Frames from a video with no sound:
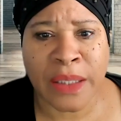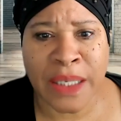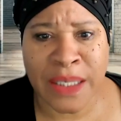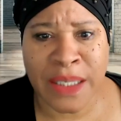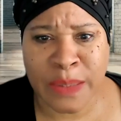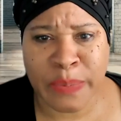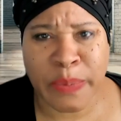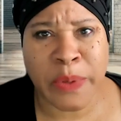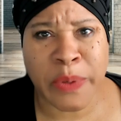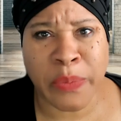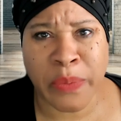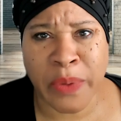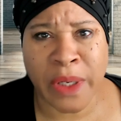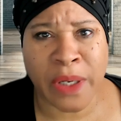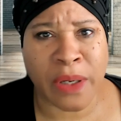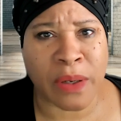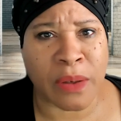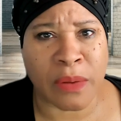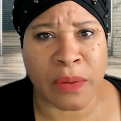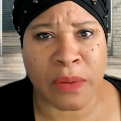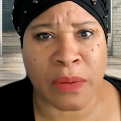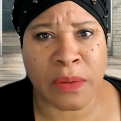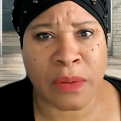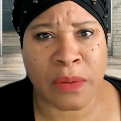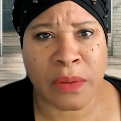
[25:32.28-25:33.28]
Let's be
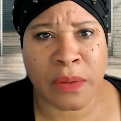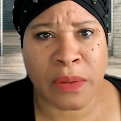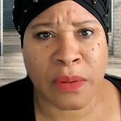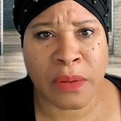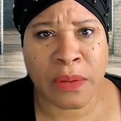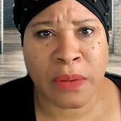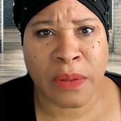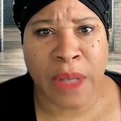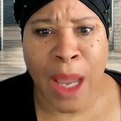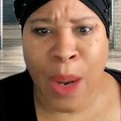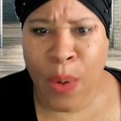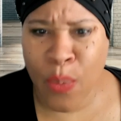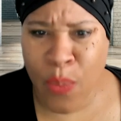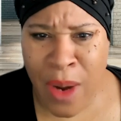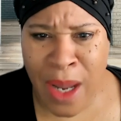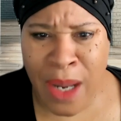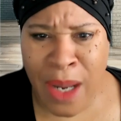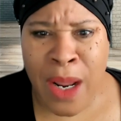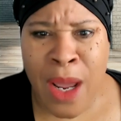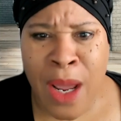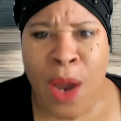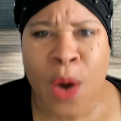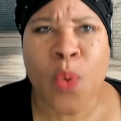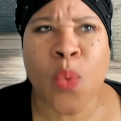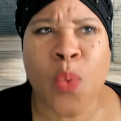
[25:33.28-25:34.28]
real. And
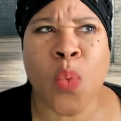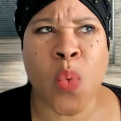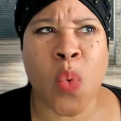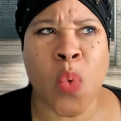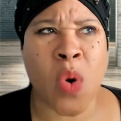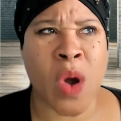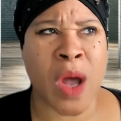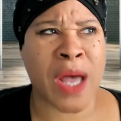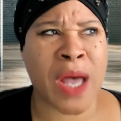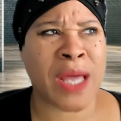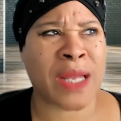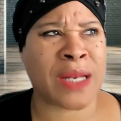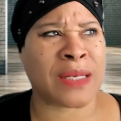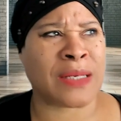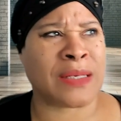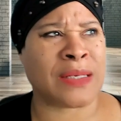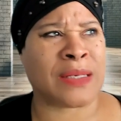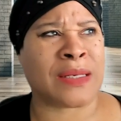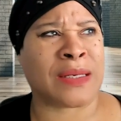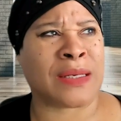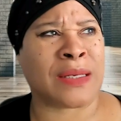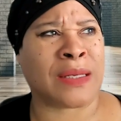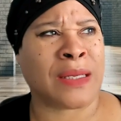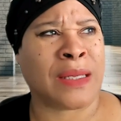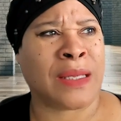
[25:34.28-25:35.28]
what
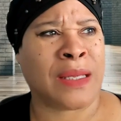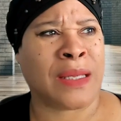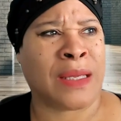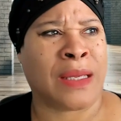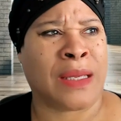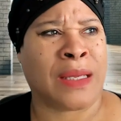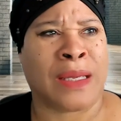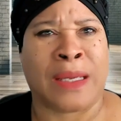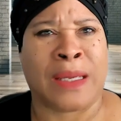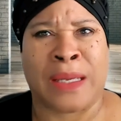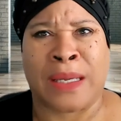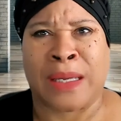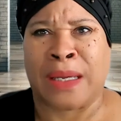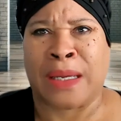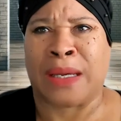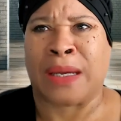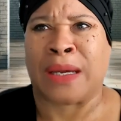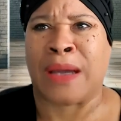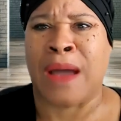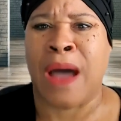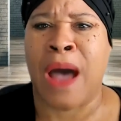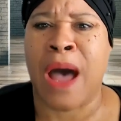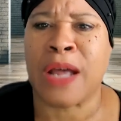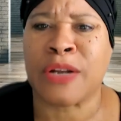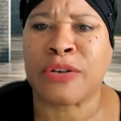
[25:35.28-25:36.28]

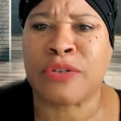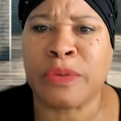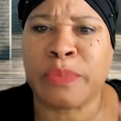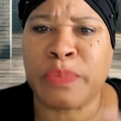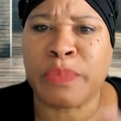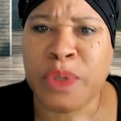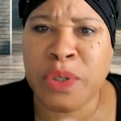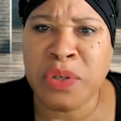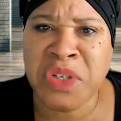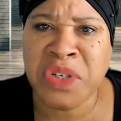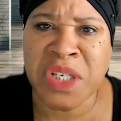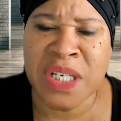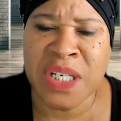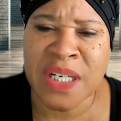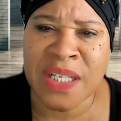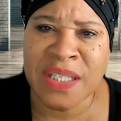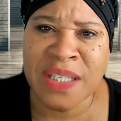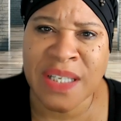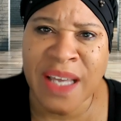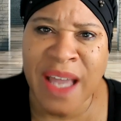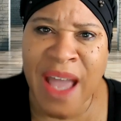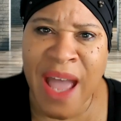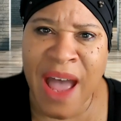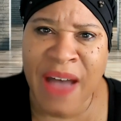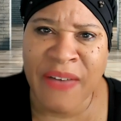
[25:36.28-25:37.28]
contribution
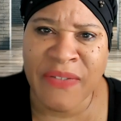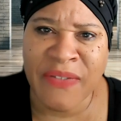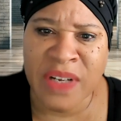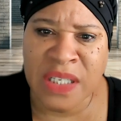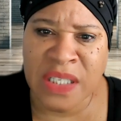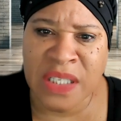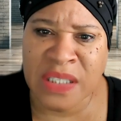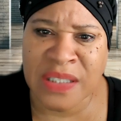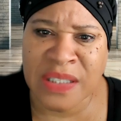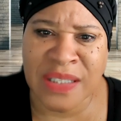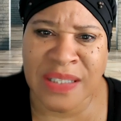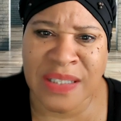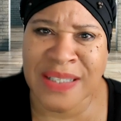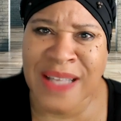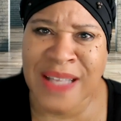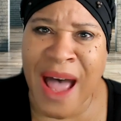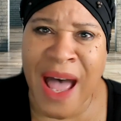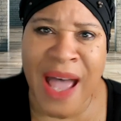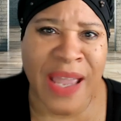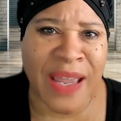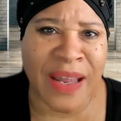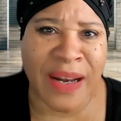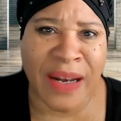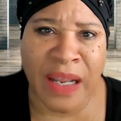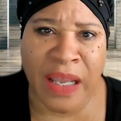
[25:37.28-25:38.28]
is he having to
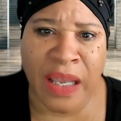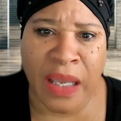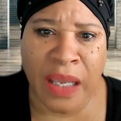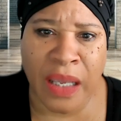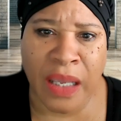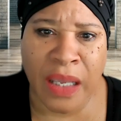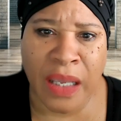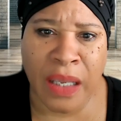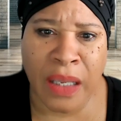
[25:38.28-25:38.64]
society?